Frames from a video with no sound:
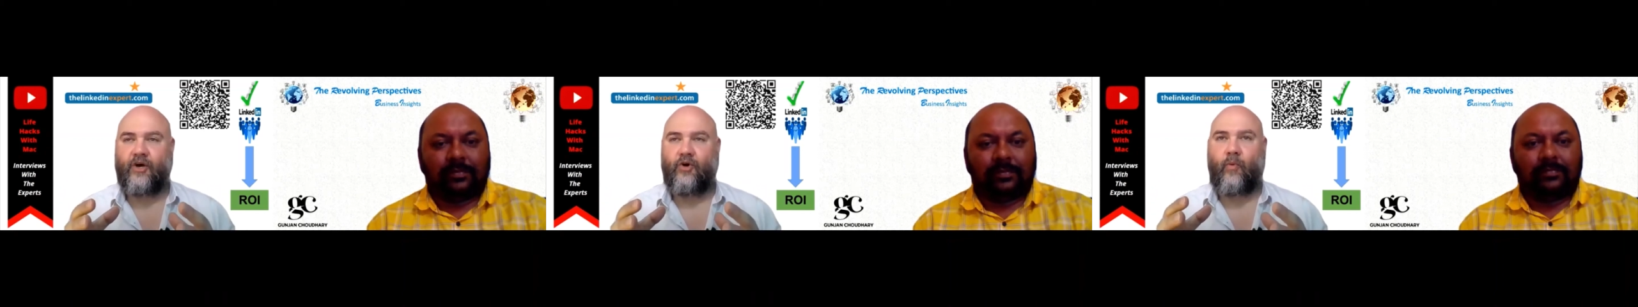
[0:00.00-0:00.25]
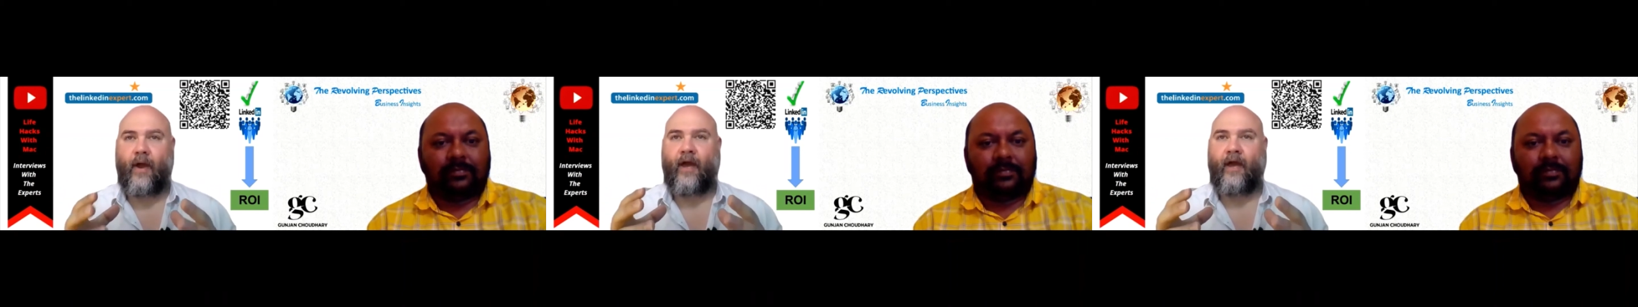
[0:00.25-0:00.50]

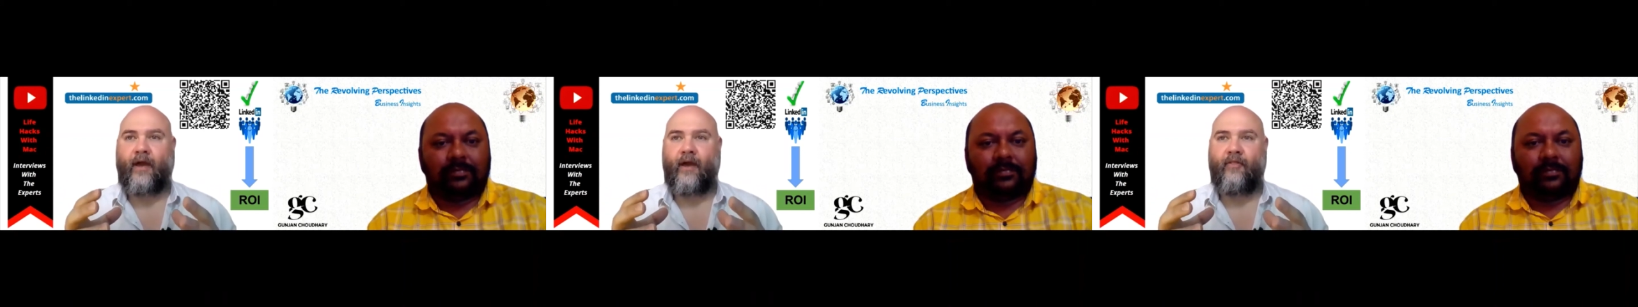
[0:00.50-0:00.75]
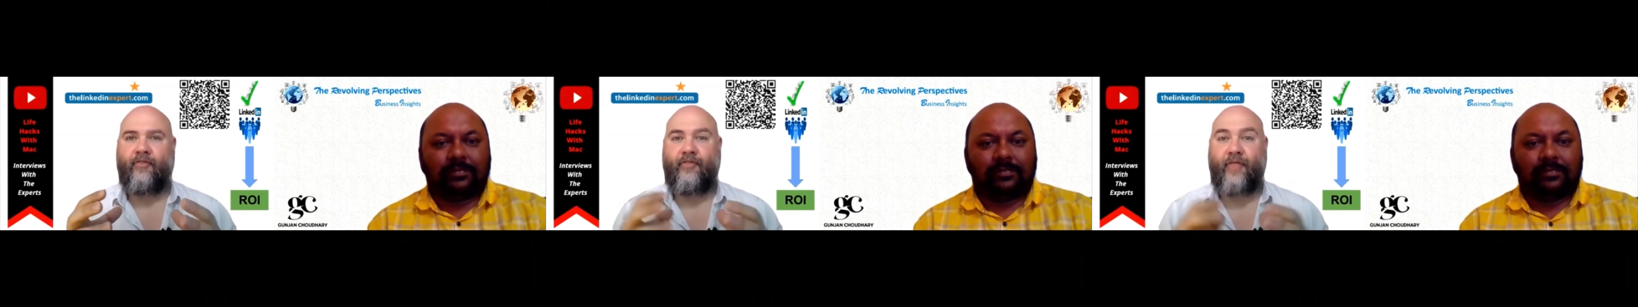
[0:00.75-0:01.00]
Speaker 1: where
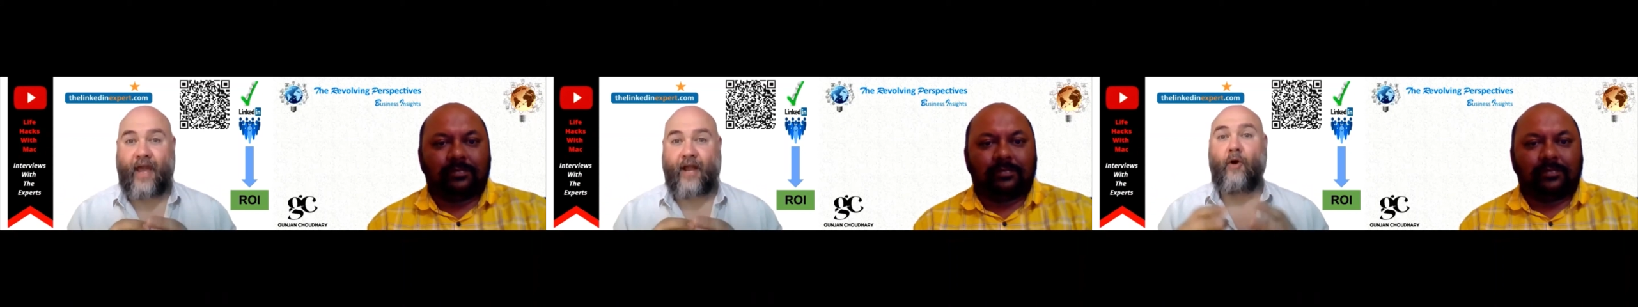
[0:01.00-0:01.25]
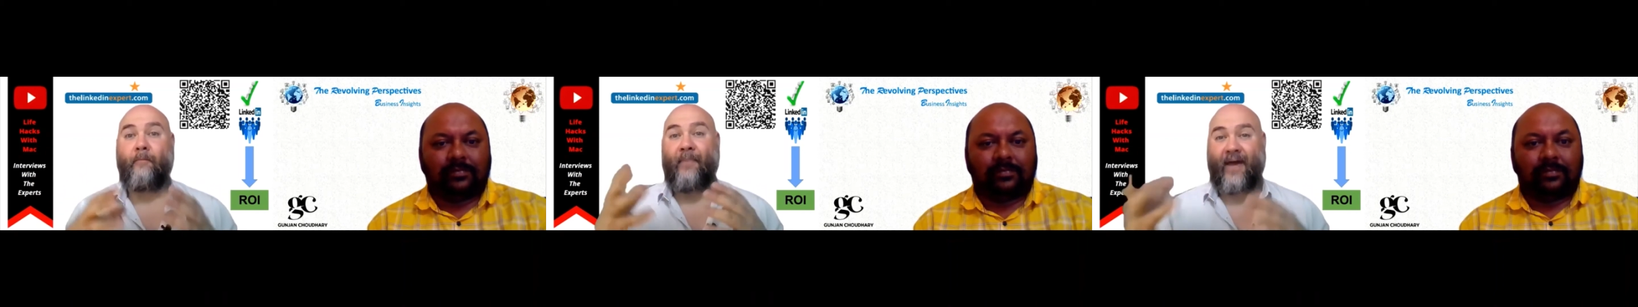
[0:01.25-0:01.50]
their
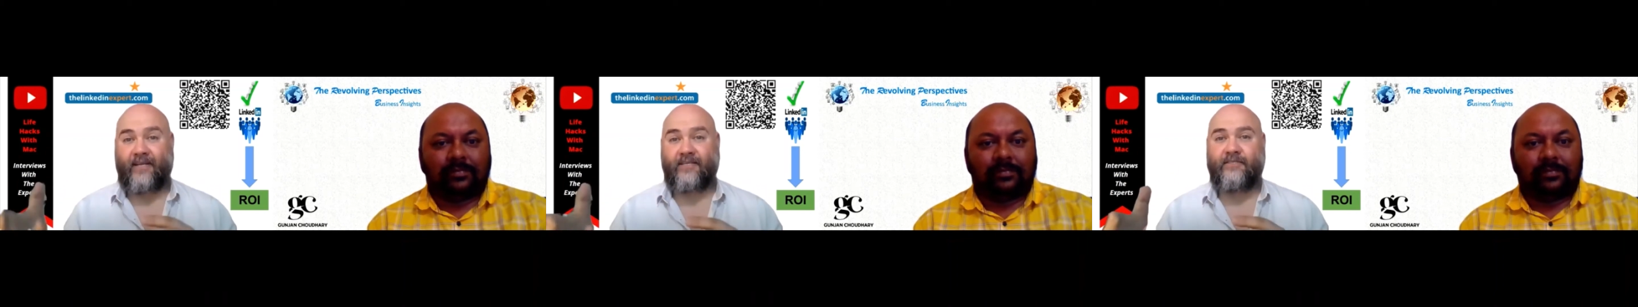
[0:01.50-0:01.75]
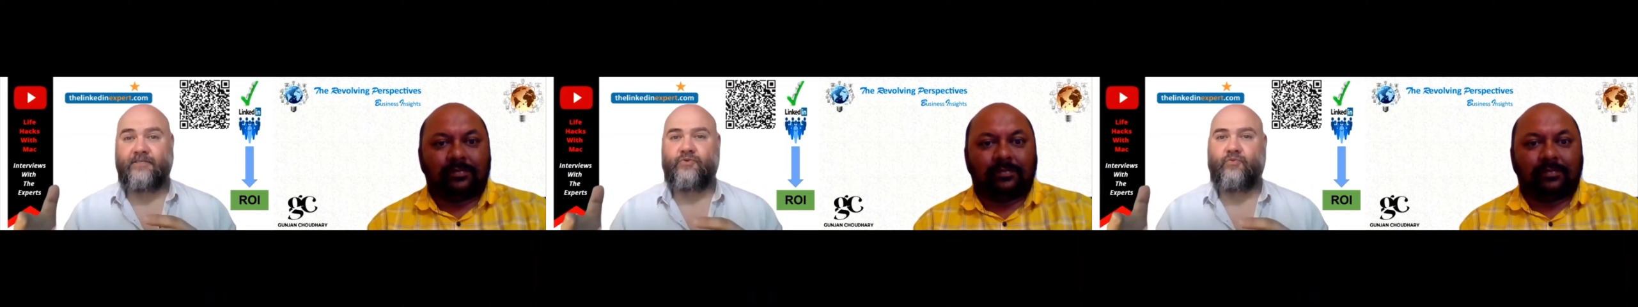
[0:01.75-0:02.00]

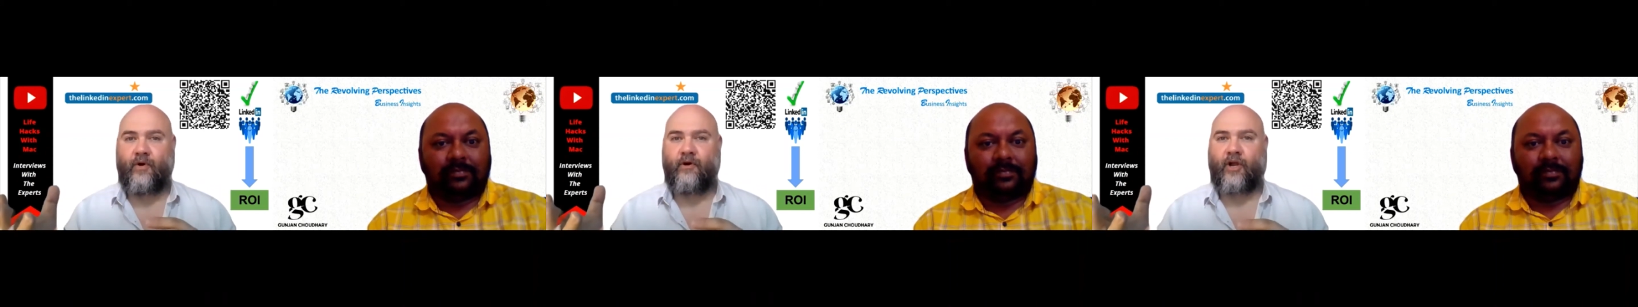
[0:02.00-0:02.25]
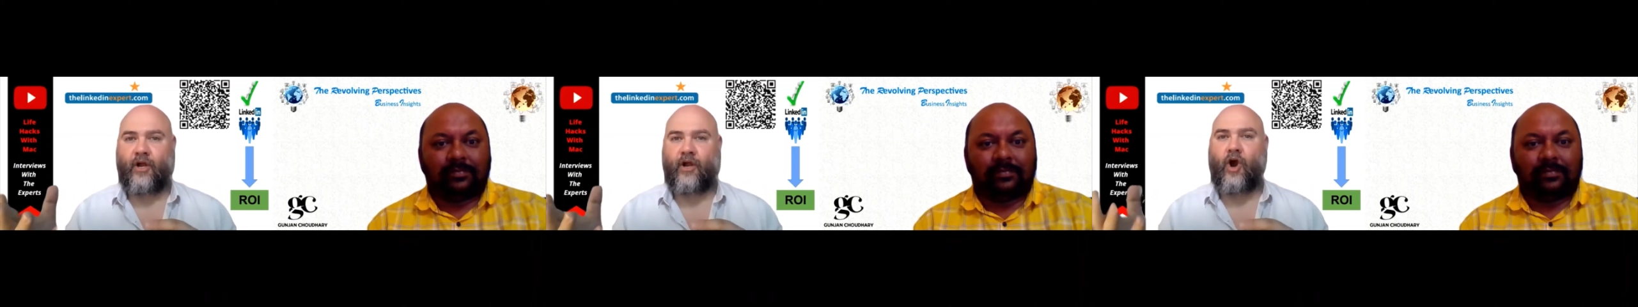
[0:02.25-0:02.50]
competitors
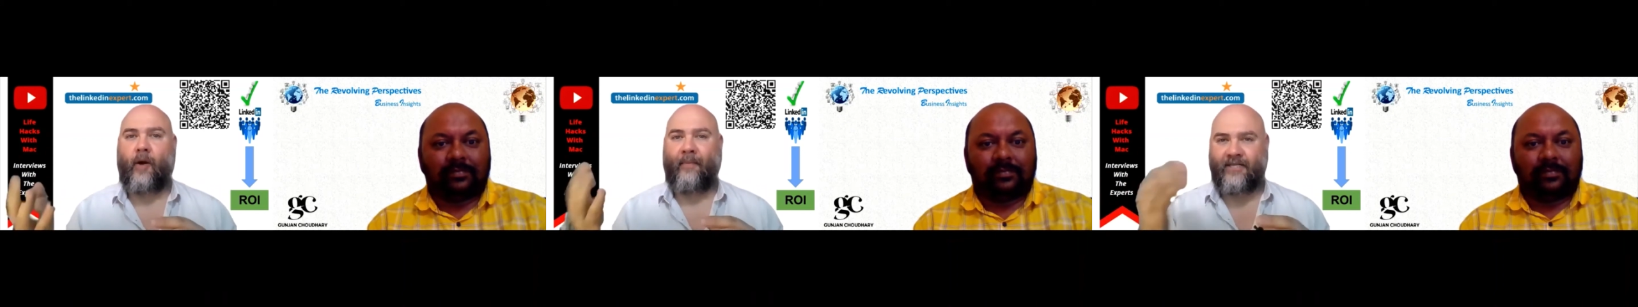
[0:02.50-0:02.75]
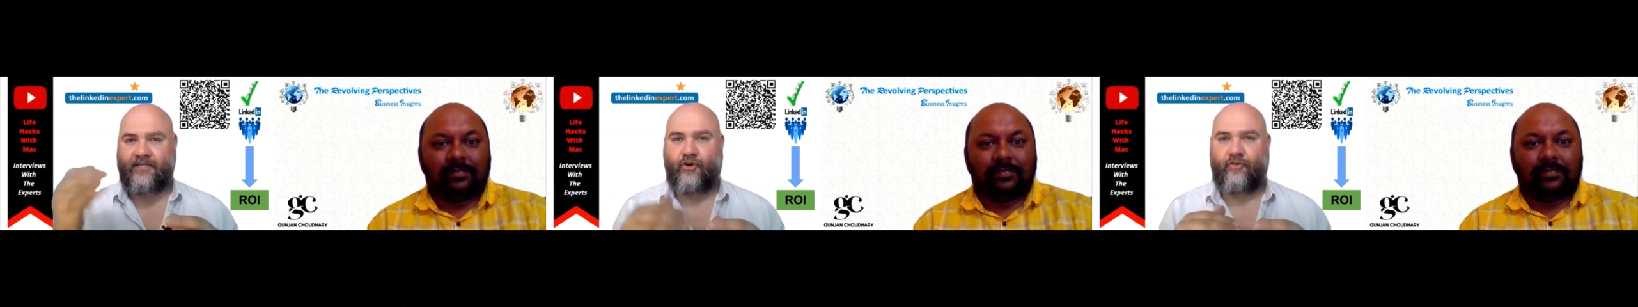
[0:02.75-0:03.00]
were
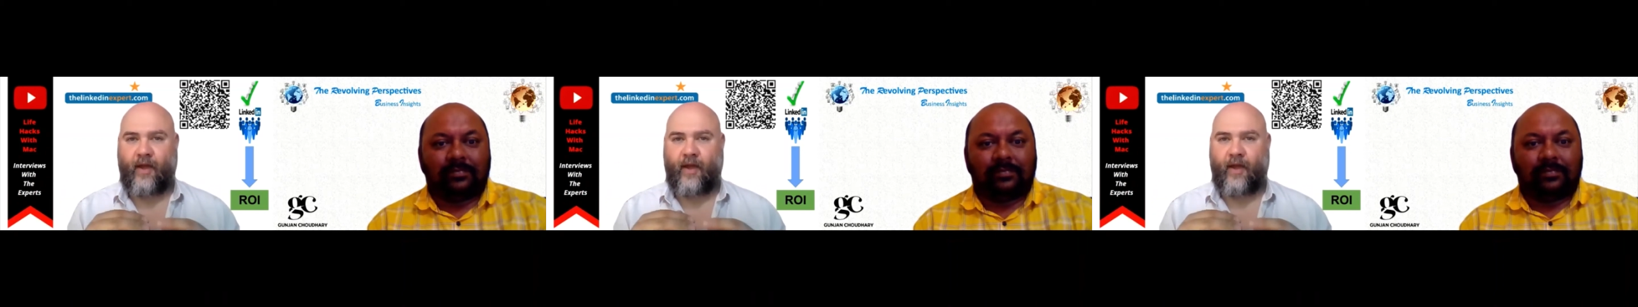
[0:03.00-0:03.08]
commenting on their